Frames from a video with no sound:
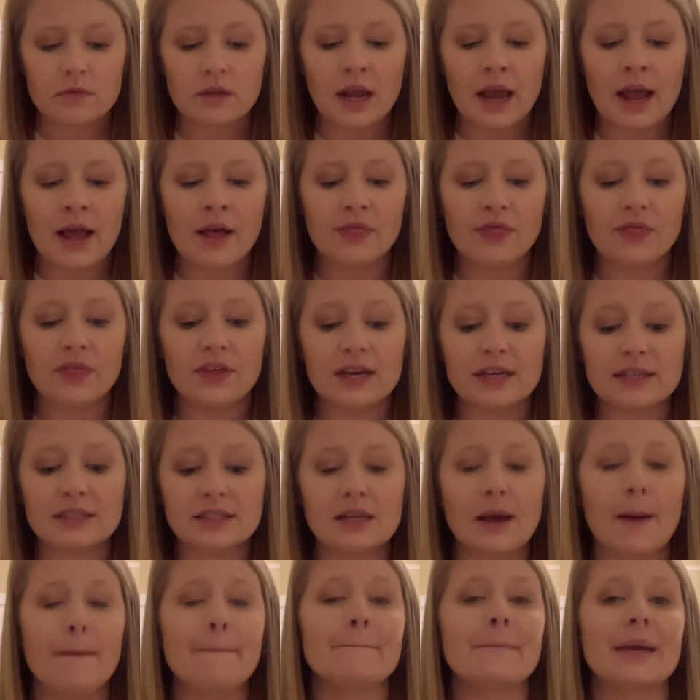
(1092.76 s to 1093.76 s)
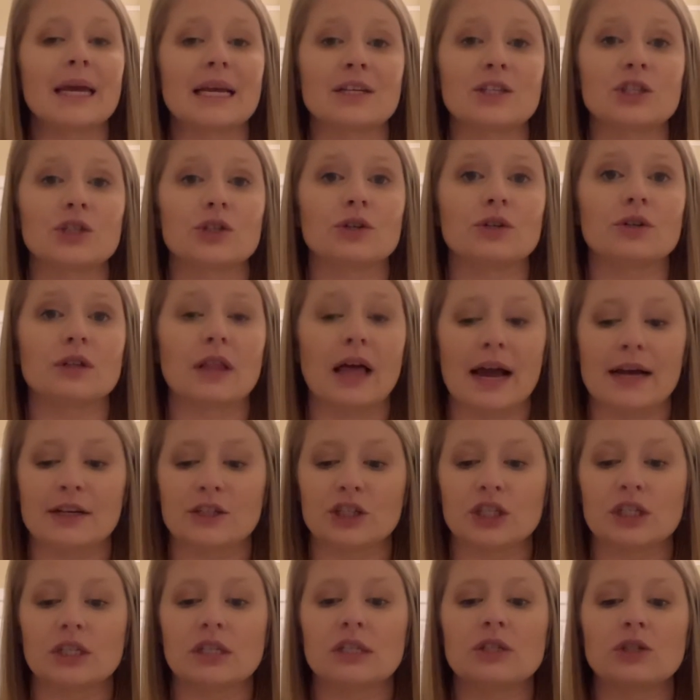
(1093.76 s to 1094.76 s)
This makes your
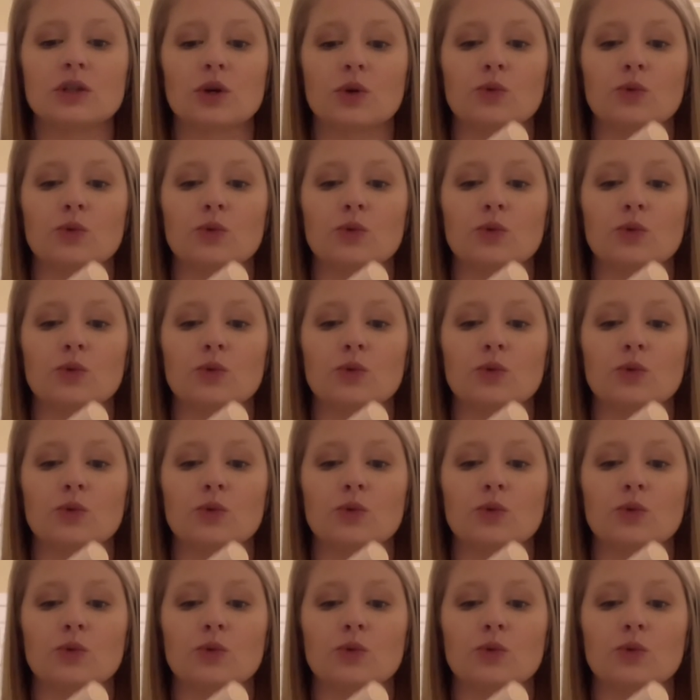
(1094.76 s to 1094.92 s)
lashes